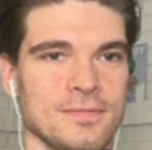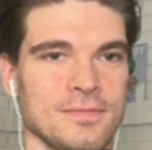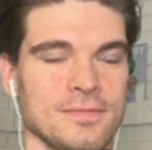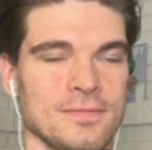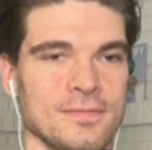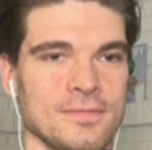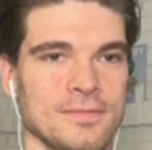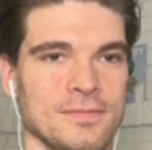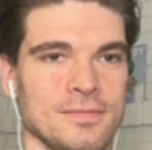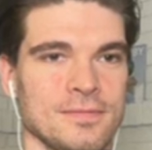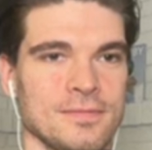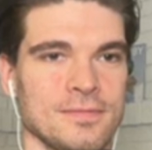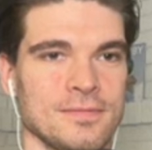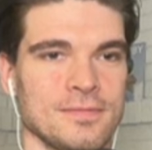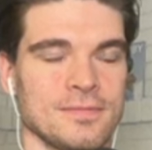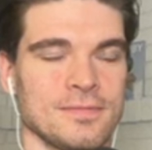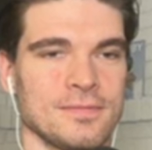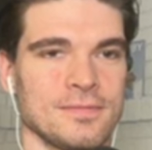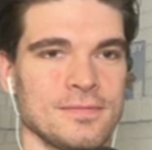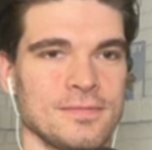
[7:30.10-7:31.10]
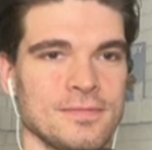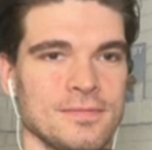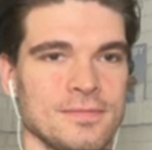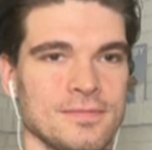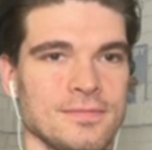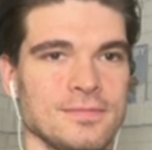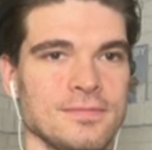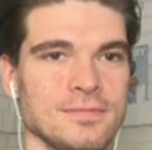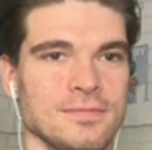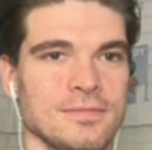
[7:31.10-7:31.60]

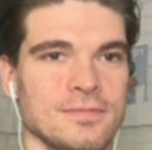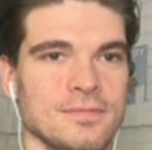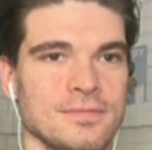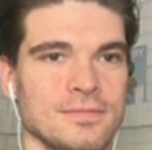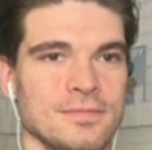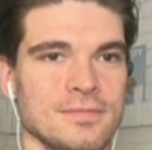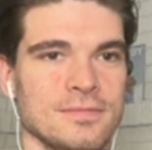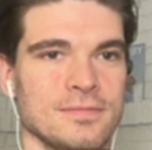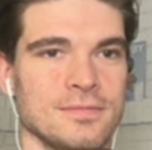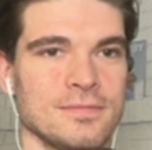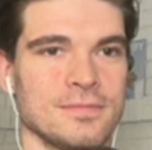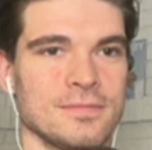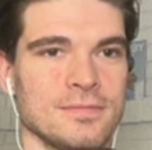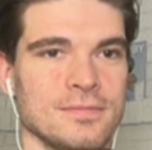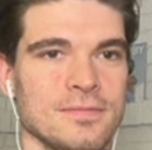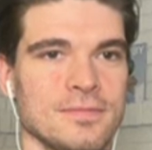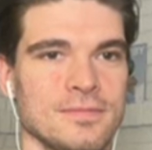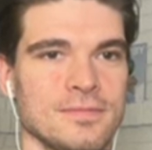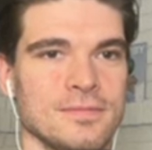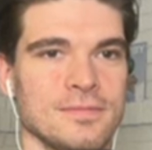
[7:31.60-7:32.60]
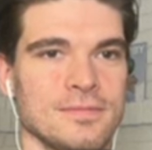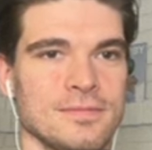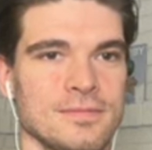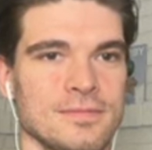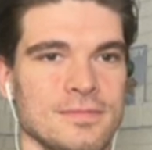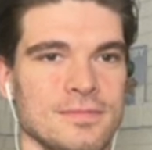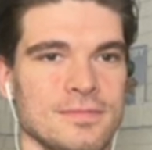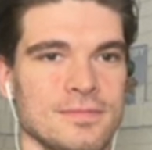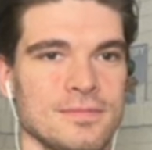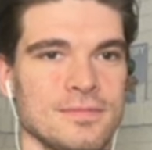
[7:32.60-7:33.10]

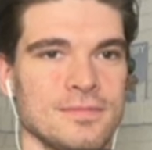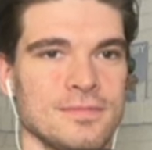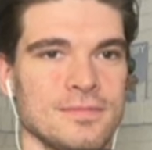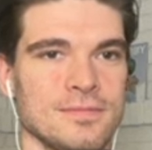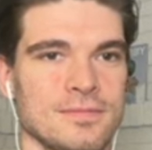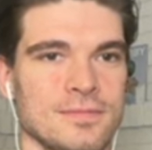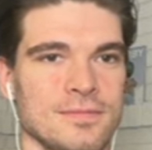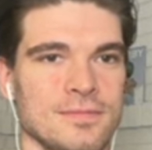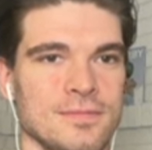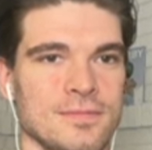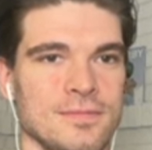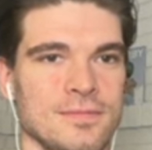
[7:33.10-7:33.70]
(silent)